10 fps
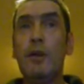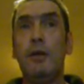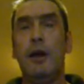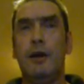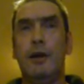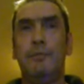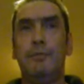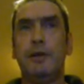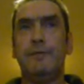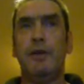Um,
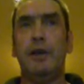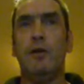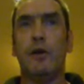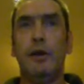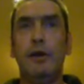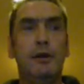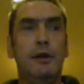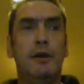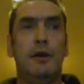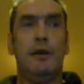he's a vlogger
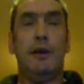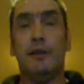and